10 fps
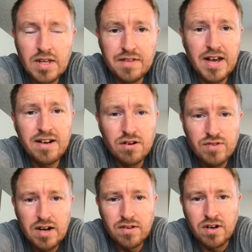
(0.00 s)
they had looked
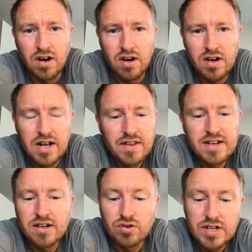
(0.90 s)
around the car and
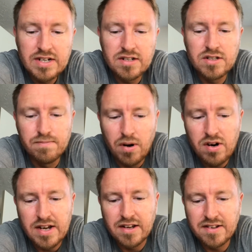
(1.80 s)
they agreed to
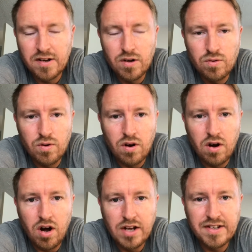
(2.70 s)
buy it. So
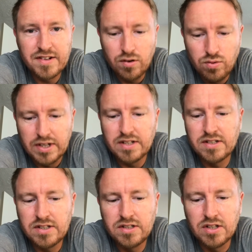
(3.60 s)
I sold
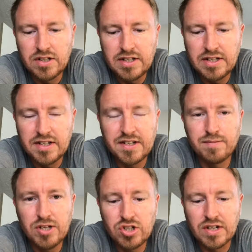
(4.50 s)
it to the
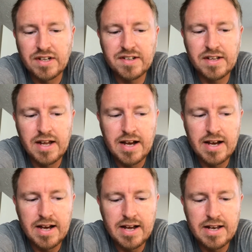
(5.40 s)
specialist
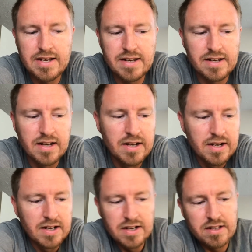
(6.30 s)
and
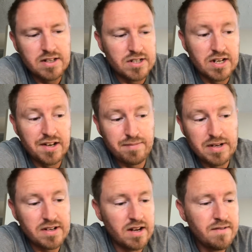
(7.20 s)
the deal has
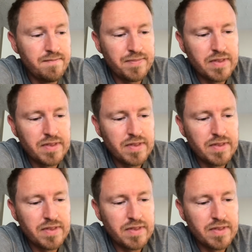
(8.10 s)
been done.